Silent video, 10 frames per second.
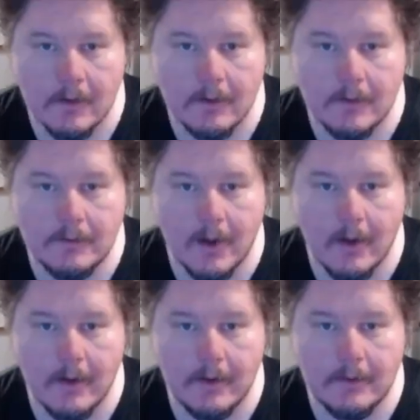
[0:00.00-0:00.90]
The
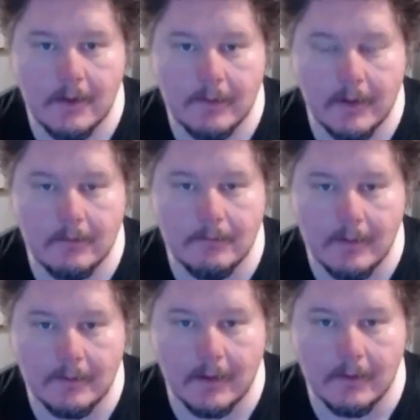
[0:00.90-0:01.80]
scientific
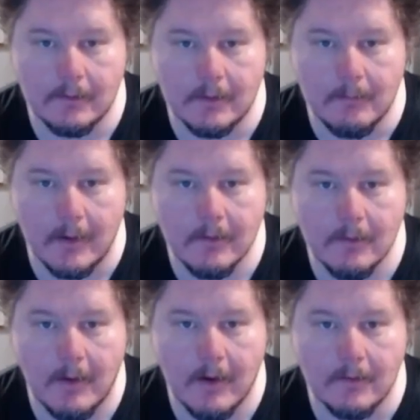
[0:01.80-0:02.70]
investigators and
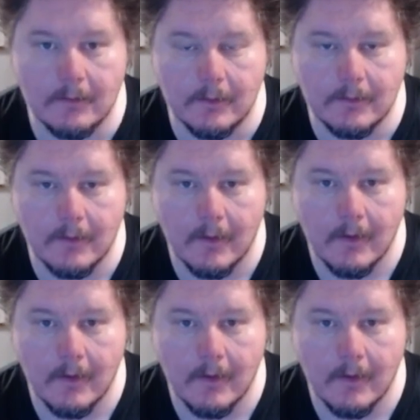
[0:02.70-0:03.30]
microbiologists